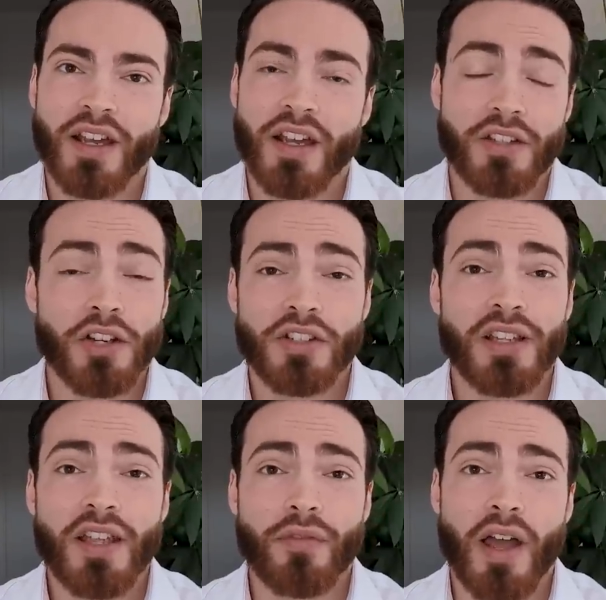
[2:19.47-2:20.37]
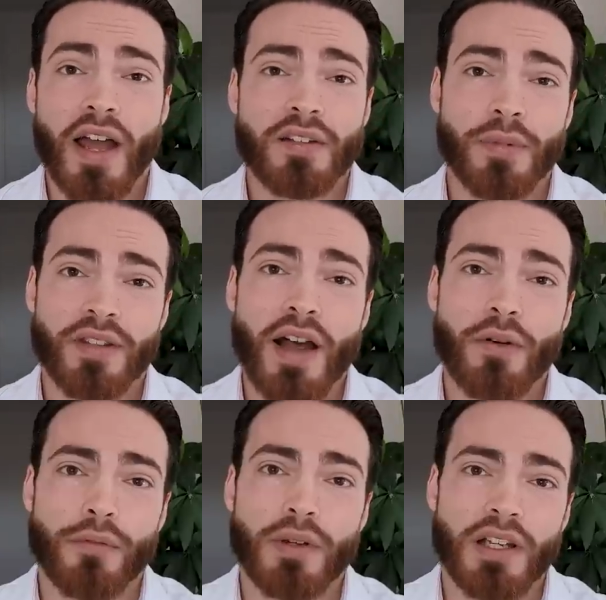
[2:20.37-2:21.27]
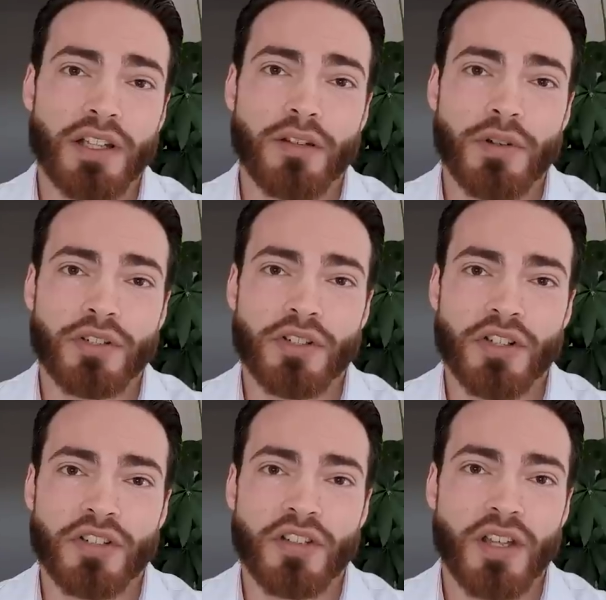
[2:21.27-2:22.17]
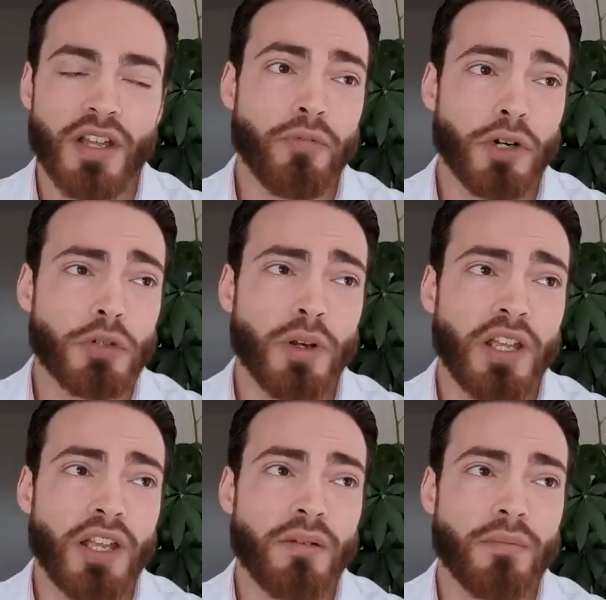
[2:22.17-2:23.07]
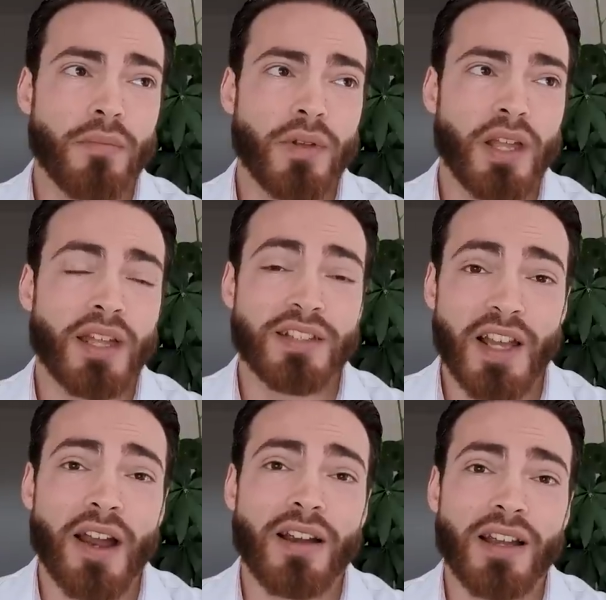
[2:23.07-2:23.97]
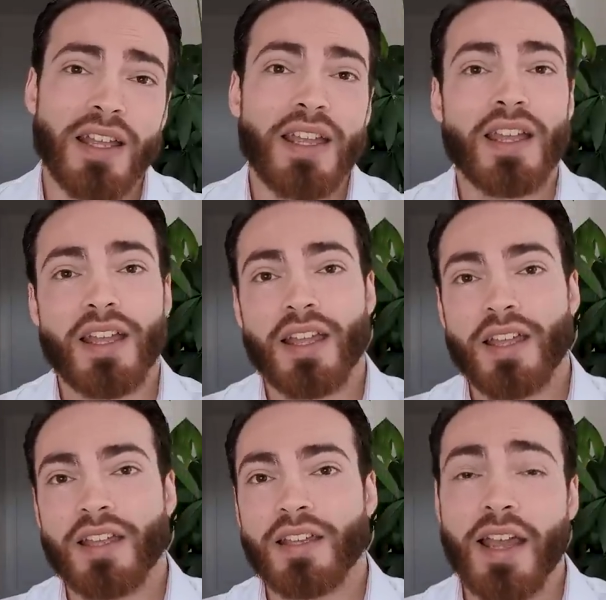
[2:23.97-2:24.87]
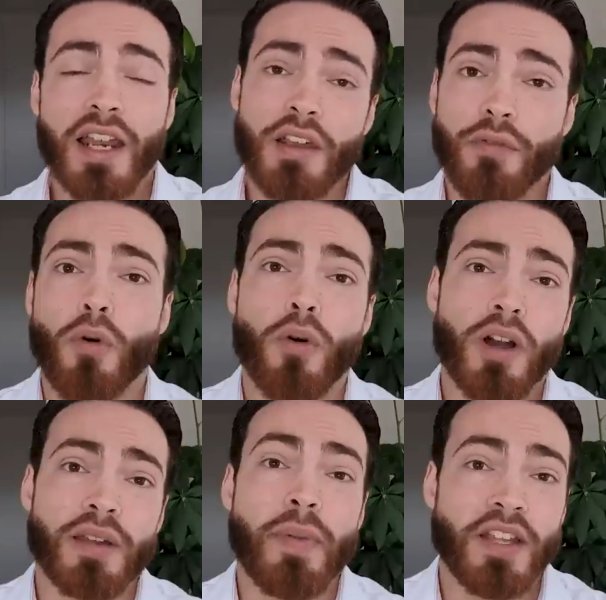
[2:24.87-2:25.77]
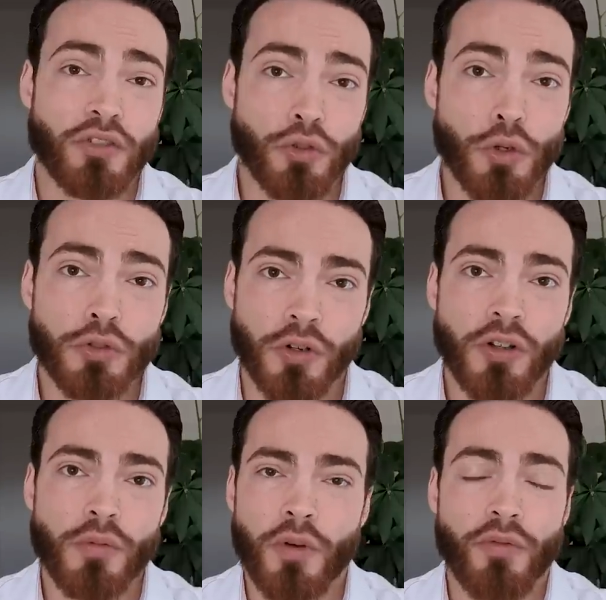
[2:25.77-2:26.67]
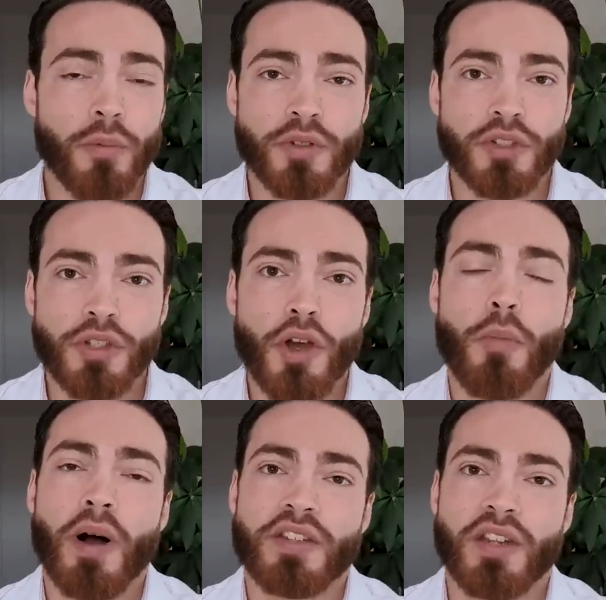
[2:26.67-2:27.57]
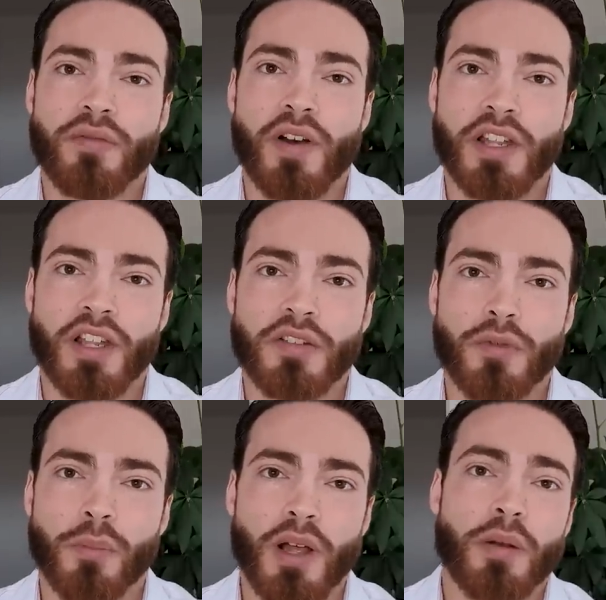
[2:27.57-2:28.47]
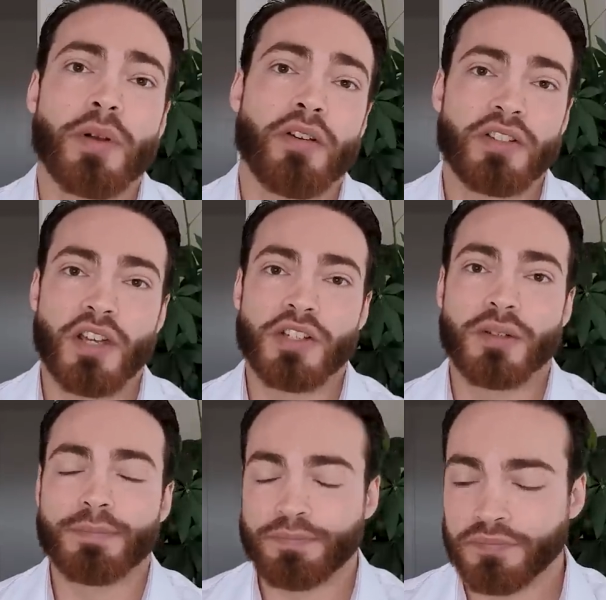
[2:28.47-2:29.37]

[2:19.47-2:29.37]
It honestly never had, but now really the research is virtually entirely negative or at best neutral, with almost no positive findings for block periodization.